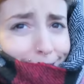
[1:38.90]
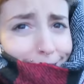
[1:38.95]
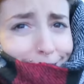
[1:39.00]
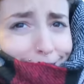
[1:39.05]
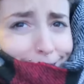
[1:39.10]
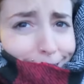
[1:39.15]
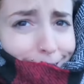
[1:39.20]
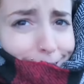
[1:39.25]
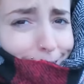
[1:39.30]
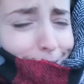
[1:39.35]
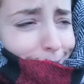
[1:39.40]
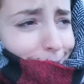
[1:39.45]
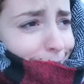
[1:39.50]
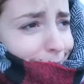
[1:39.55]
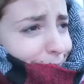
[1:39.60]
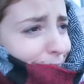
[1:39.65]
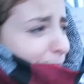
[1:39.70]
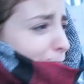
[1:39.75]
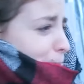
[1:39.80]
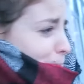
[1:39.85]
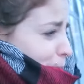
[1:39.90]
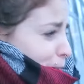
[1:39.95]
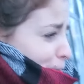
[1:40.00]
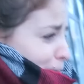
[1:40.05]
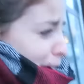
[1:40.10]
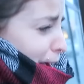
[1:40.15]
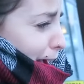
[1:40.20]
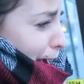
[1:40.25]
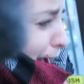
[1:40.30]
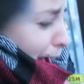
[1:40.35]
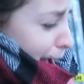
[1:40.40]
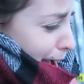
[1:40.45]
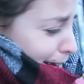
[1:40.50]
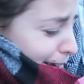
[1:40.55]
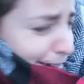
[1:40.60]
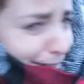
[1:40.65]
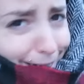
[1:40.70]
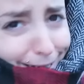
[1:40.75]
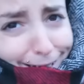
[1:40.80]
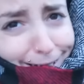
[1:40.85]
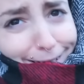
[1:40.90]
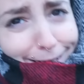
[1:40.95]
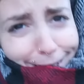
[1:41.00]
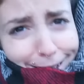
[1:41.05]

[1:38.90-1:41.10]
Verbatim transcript: I'm gonna do a camper van! No!